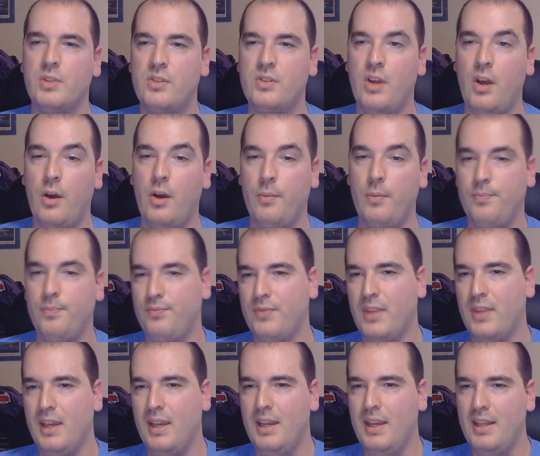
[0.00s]
So
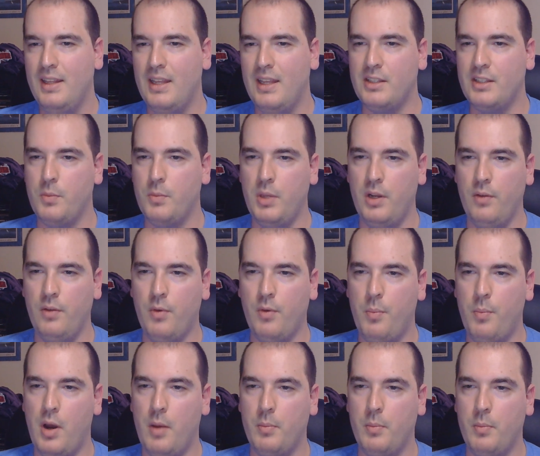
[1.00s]
that's a bit of a
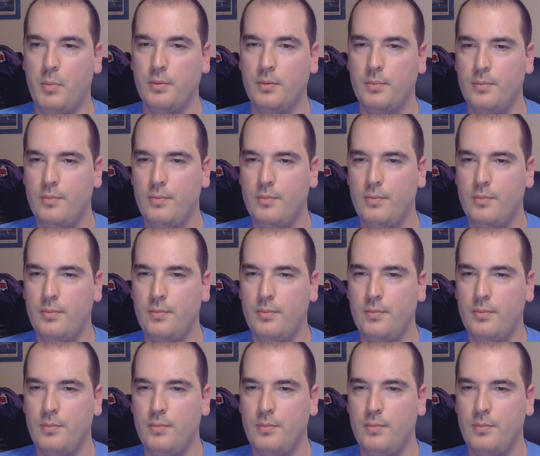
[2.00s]
bummer.